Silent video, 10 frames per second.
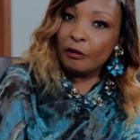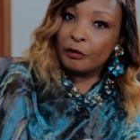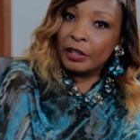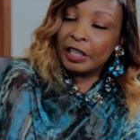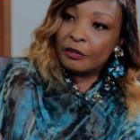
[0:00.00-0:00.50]

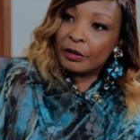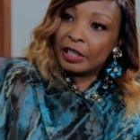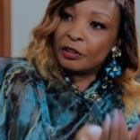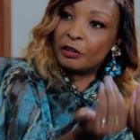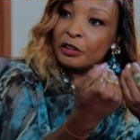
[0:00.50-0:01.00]
of
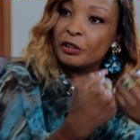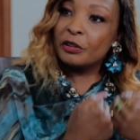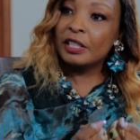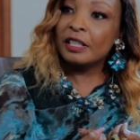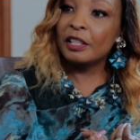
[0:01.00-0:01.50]

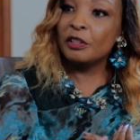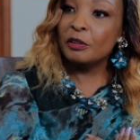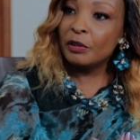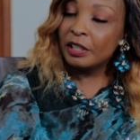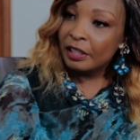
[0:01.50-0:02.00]
reintroducing the
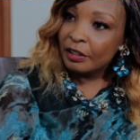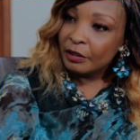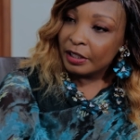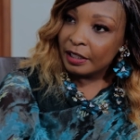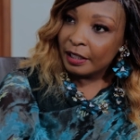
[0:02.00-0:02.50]
nutrients in
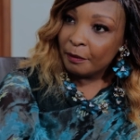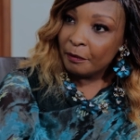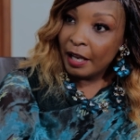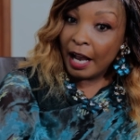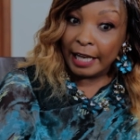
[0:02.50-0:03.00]
your system
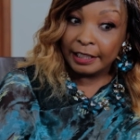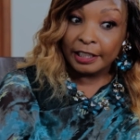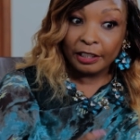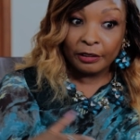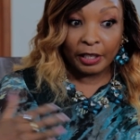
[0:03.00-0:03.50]

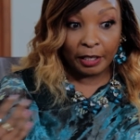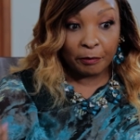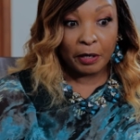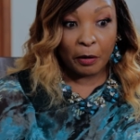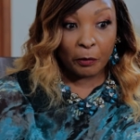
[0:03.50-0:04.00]
until you
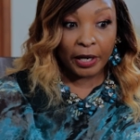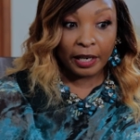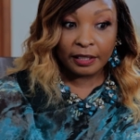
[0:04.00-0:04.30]
can be awake